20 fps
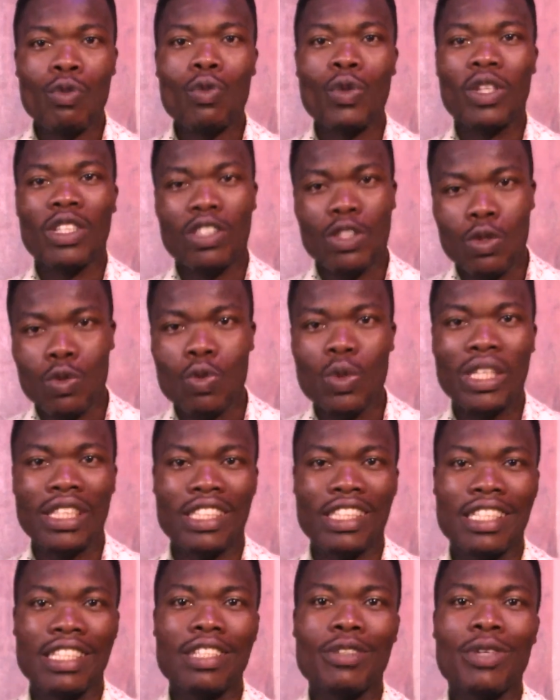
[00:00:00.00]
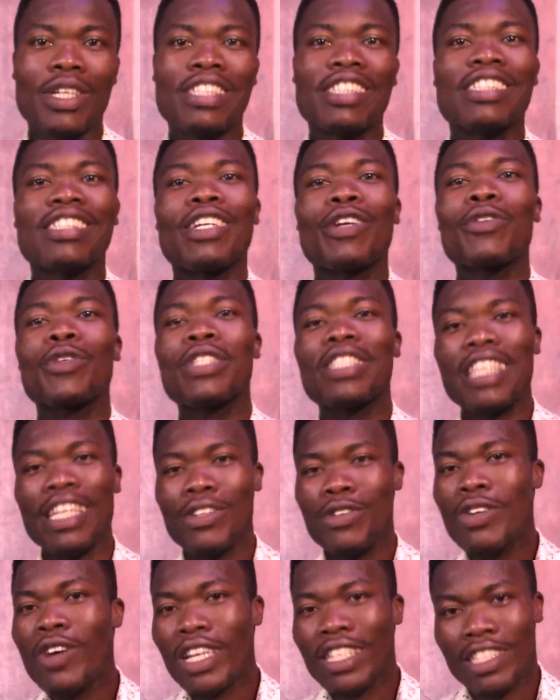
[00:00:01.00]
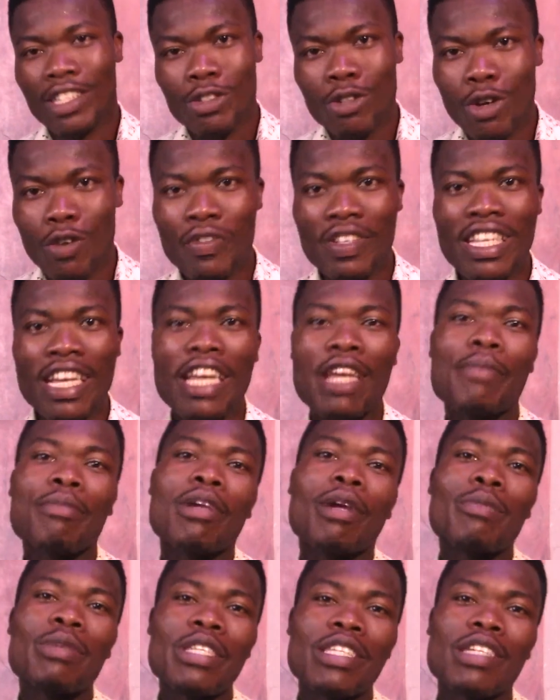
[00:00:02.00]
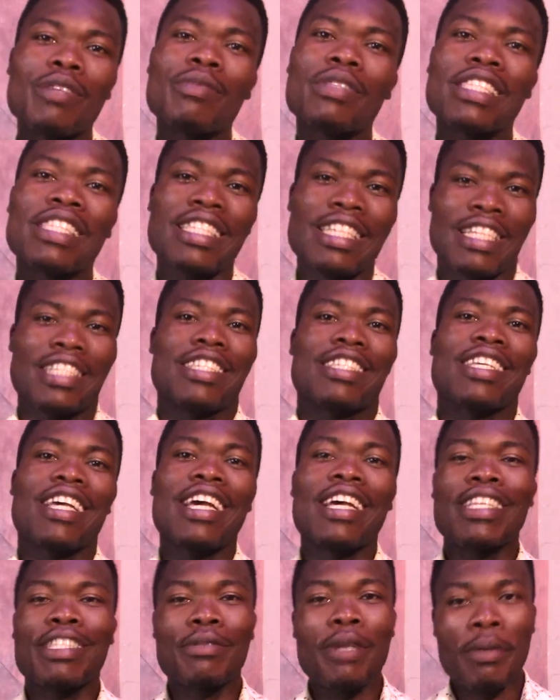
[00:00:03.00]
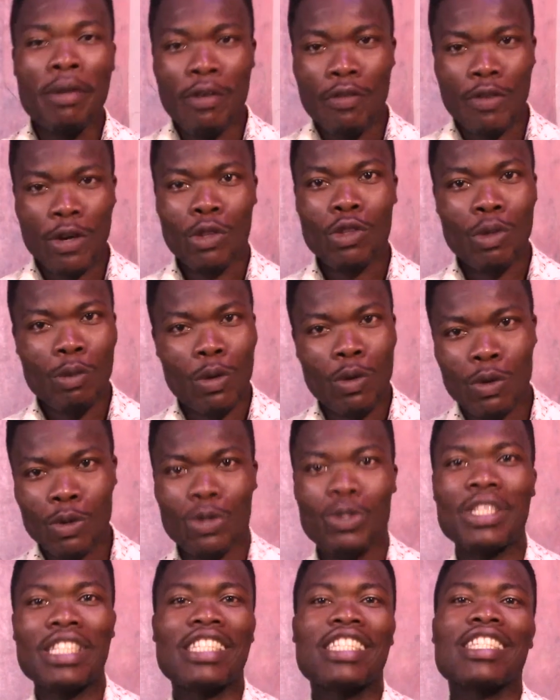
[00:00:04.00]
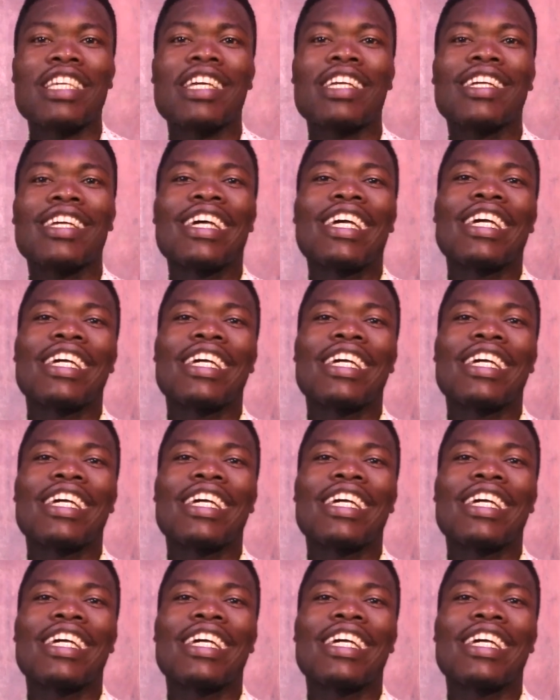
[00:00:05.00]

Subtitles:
constituency what is it when say do Assin North there yemi ami dem yes dia ma factor me ho so ni de